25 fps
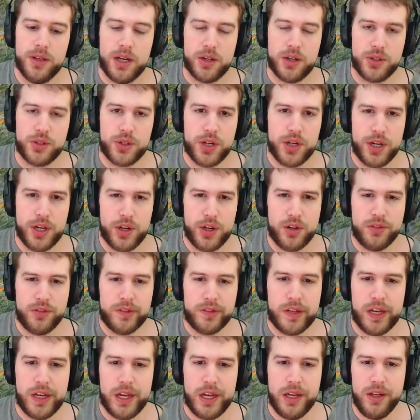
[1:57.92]
I'll try and
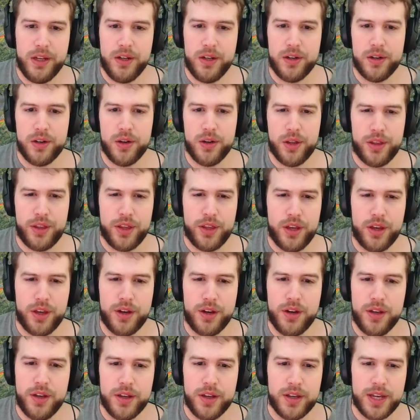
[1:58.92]
offer
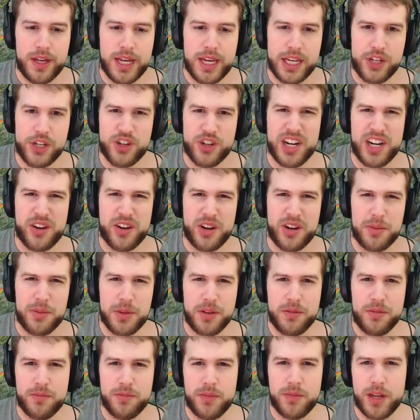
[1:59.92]
Lothern a trade
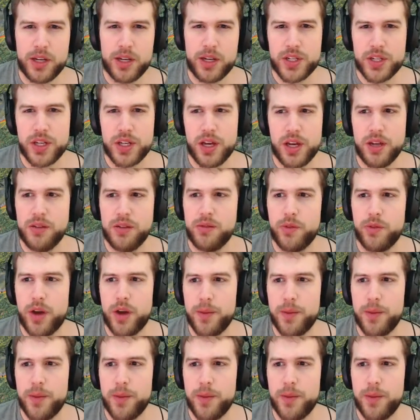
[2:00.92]
agreement next turn.